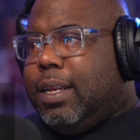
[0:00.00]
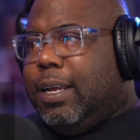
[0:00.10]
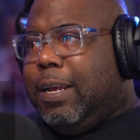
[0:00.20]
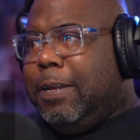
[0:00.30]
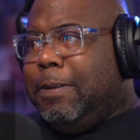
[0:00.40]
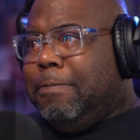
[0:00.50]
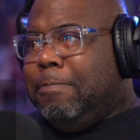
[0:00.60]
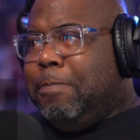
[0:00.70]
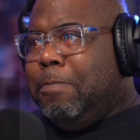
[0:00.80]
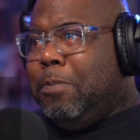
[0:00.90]
I bet he can
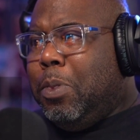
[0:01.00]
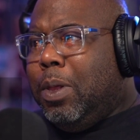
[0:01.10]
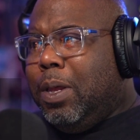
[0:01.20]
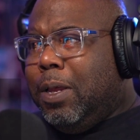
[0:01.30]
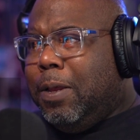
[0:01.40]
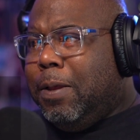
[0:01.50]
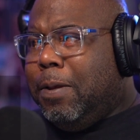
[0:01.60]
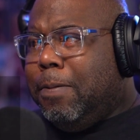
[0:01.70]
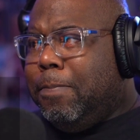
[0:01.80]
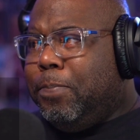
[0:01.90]
iron 15
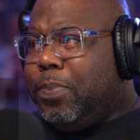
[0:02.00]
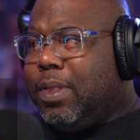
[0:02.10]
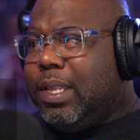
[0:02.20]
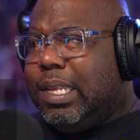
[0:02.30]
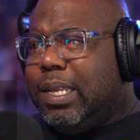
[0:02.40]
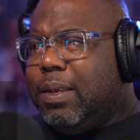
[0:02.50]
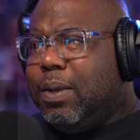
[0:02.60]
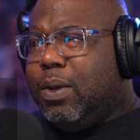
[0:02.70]
shirts at the same time.